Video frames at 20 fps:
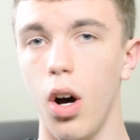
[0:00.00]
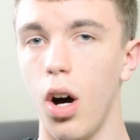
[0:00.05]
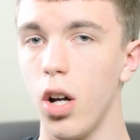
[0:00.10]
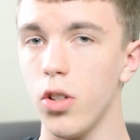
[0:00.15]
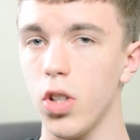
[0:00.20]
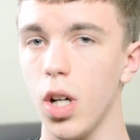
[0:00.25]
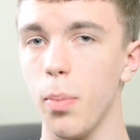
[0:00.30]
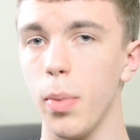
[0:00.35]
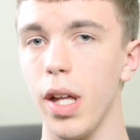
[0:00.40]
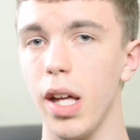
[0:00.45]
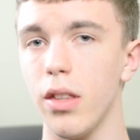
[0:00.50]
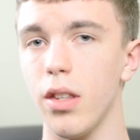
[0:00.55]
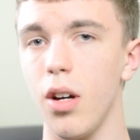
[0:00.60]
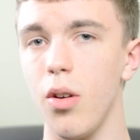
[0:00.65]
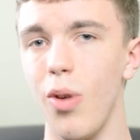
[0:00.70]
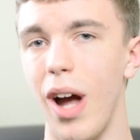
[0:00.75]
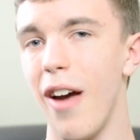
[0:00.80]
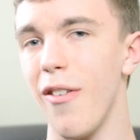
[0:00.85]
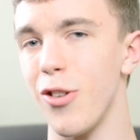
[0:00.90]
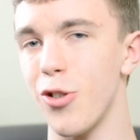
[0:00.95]
On top of that
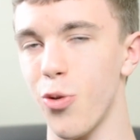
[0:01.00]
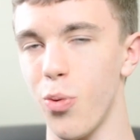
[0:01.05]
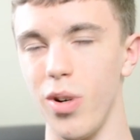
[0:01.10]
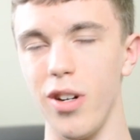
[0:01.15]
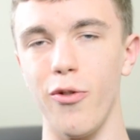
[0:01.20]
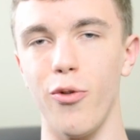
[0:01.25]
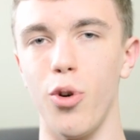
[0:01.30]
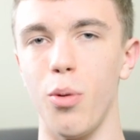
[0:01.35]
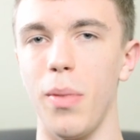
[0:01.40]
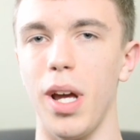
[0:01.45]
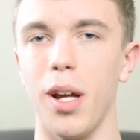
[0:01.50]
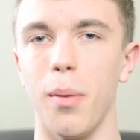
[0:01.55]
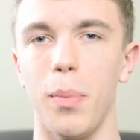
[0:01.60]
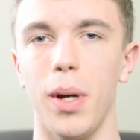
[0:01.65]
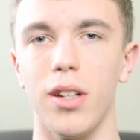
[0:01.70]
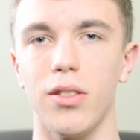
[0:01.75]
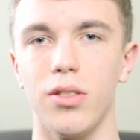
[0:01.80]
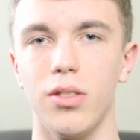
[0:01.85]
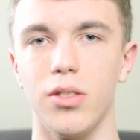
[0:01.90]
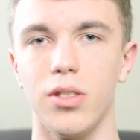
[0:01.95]
though, having 24
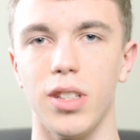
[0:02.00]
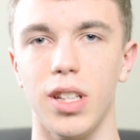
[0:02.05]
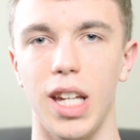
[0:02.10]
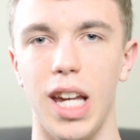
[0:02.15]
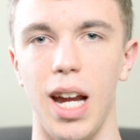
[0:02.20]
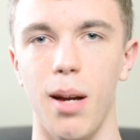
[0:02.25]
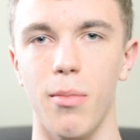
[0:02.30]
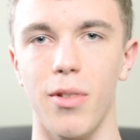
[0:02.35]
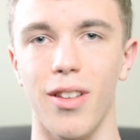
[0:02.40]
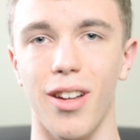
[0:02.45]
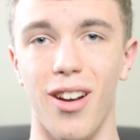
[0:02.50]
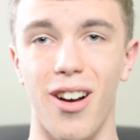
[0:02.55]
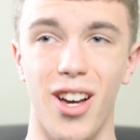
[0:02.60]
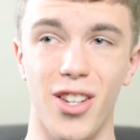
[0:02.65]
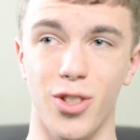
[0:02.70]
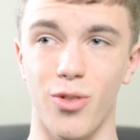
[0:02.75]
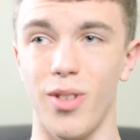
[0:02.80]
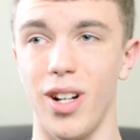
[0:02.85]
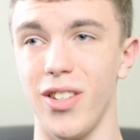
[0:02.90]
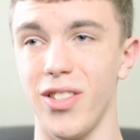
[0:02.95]
megapixels and a camera that
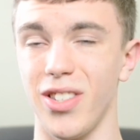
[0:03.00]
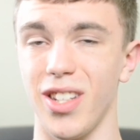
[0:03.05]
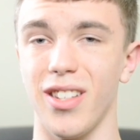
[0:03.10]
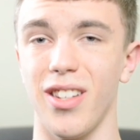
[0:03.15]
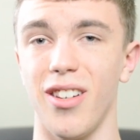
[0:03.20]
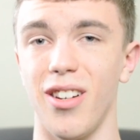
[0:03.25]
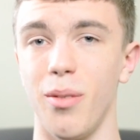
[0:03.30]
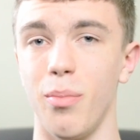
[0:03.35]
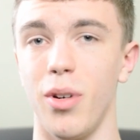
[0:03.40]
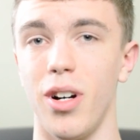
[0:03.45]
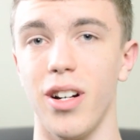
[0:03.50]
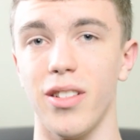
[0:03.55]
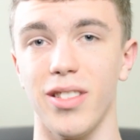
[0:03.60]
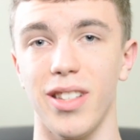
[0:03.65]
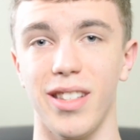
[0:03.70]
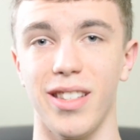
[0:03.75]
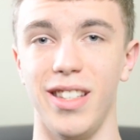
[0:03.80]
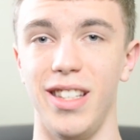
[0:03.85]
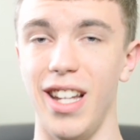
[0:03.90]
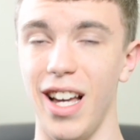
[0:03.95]
costs around 600
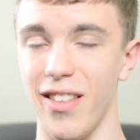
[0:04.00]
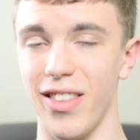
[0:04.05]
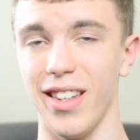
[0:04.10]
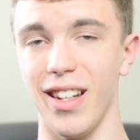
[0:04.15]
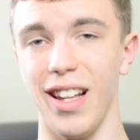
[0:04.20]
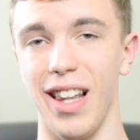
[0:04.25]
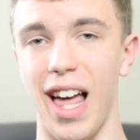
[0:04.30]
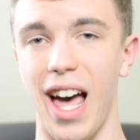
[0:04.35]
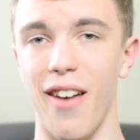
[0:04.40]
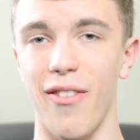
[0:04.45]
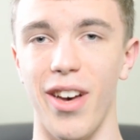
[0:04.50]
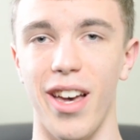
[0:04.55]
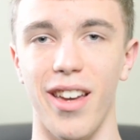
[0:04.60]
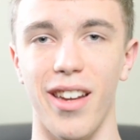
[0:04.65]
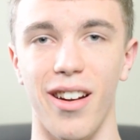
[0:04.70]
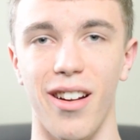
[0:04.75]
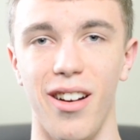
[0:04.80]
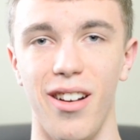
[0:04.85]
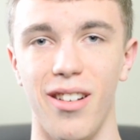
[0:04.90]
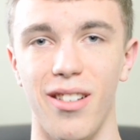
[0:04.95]
bucks is nothing to laugh
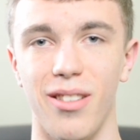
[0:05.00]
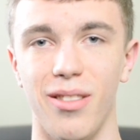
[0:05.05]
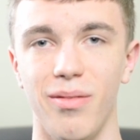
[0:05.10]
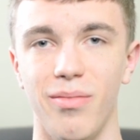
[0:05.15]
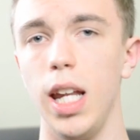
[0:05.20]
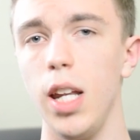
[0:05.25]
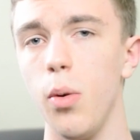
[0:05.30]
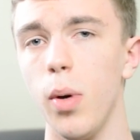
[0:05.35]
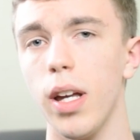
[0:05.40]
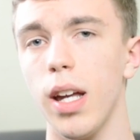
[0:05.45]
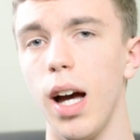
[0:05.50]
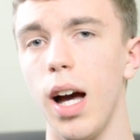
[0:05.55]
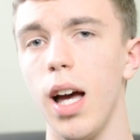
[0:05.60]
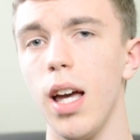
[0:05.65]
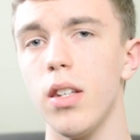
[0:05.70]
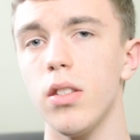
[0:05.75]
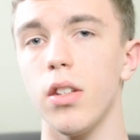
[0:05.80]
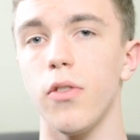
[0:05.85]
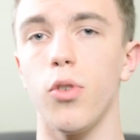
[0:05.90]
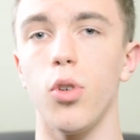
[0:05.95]
at at all. Anyway
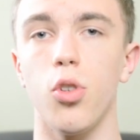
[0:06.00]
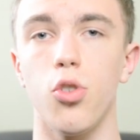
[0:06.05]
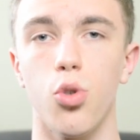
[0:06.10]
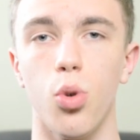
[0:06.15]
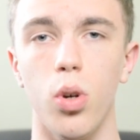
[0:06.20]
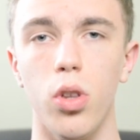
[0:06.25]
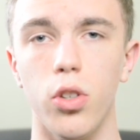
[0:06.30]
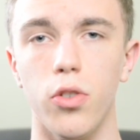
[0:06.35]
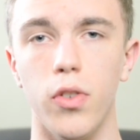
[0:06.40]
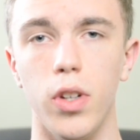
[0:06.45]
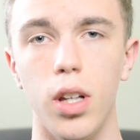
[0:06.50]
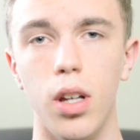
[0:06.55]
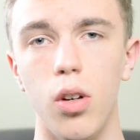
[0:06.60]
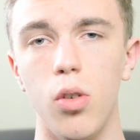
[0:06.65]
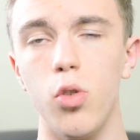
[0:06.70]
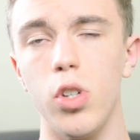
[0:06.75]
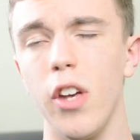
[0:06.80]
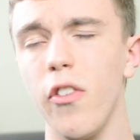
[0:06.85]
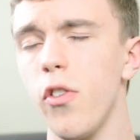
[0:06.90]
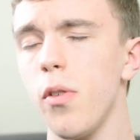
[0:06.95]
guys, if you enjoyed this
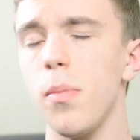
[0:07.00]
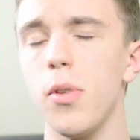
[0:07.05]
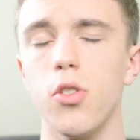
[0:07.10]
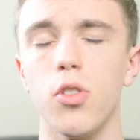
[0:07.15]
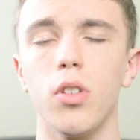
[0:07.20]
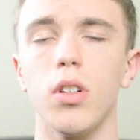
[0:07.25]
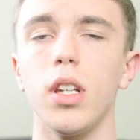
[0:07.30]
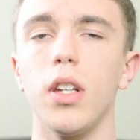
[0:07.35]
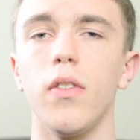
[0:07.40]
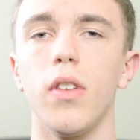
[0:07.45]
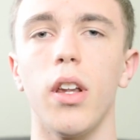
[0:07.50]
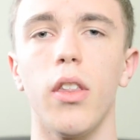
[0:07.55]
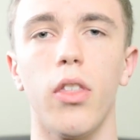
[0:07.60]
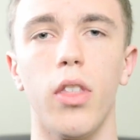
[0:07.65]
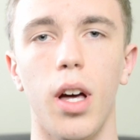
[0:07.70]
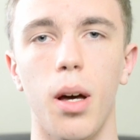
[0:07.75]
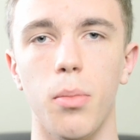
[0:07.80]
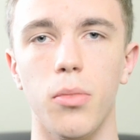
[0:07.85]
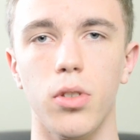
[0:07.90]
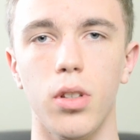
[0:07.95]
video, definitely be sure to leave it a
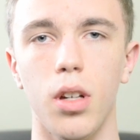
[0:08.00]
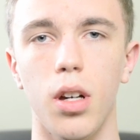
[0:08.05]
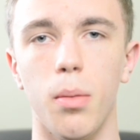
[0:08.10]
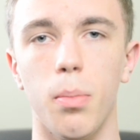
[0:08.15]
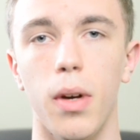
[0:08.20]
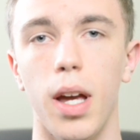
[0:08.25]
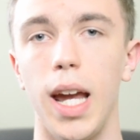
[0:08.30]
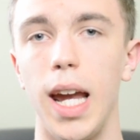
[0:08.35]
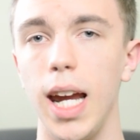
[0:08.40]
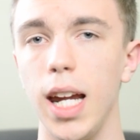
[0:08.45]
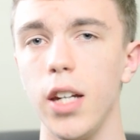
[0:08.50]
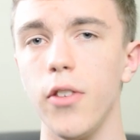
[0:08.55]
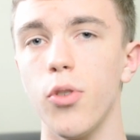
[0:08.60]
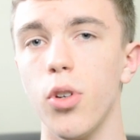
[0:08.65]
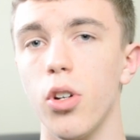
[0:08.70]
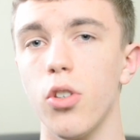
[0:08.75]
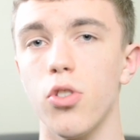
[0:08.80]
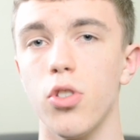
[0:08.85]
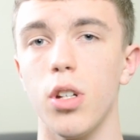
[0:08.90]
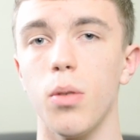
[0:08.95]
thumbs up. And if
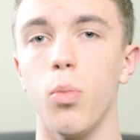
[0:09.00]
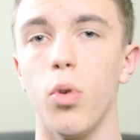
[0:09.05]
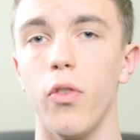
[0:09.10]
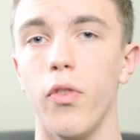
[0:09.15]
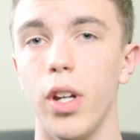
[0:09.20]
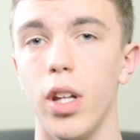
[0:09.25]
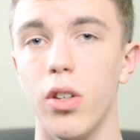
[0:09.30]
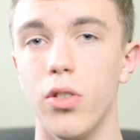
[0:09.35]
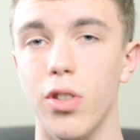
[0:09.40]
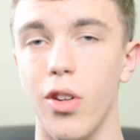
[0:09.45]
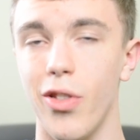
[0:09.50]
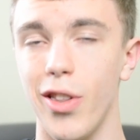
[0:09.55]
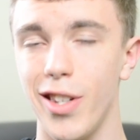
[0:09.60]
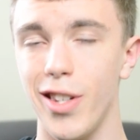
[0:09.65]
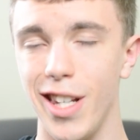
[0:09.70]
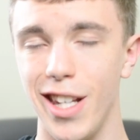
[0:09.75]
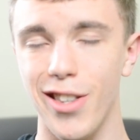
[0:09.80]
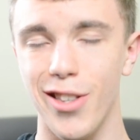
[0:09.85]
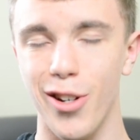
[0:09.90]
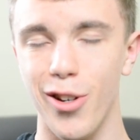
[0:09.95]
you're interested in more videos on the
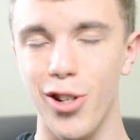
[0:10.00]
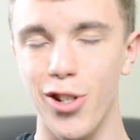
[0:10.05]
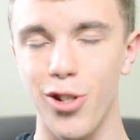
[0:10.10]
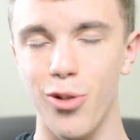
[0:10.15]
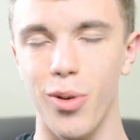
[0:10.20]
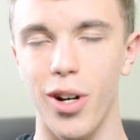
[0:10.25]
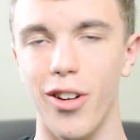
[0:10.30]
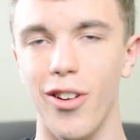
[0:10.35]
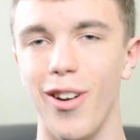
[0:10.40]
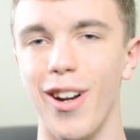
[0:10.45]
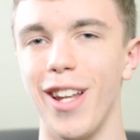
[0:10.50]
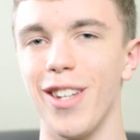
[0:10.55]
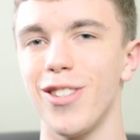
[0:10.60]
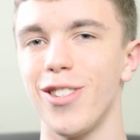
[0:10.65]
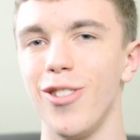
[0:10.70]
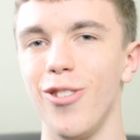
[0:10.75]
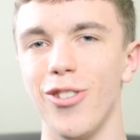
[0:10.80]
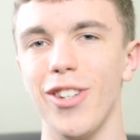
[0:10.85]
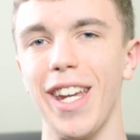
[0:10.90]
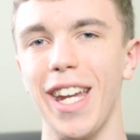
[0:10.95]
D3200 as
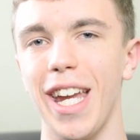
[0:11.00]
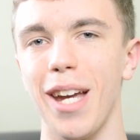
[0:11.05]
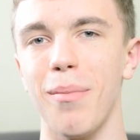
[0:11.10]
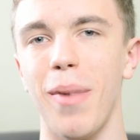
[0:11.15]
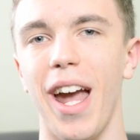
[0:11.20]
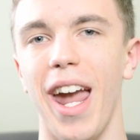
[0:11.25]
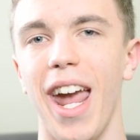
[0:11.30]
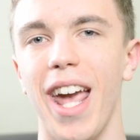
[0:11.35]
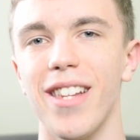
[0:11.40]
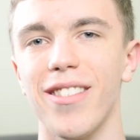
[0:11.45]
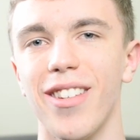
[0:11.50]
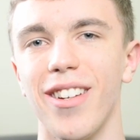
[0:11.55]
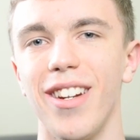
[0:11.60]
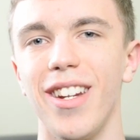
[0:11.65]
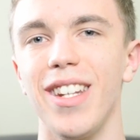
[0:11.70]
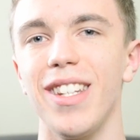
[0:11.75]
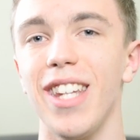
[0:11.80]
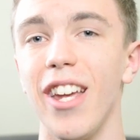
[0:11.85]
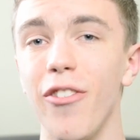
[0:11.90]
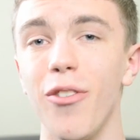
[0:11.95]
soon as I get my hands on
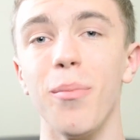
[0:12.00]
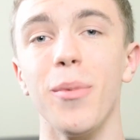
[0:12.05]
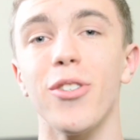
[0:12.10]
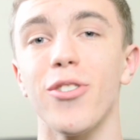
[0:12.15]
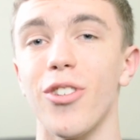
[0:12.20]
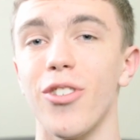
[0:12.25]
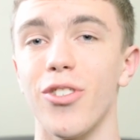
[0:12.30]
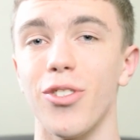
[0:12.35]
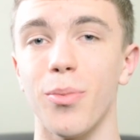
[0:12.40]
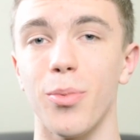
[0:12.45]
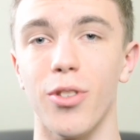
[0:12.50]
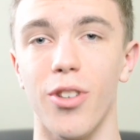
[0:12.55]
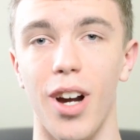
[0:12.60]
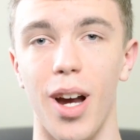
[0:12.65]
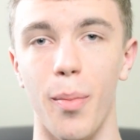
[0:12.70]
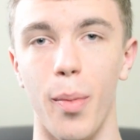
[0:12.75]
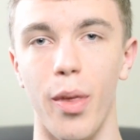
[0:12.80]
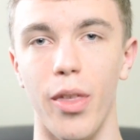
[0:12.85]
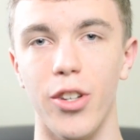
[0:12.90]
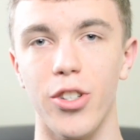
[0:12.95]
it, definitely be sure to
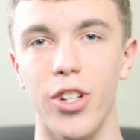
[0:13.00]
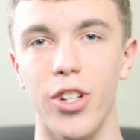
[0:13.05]
subscribe to the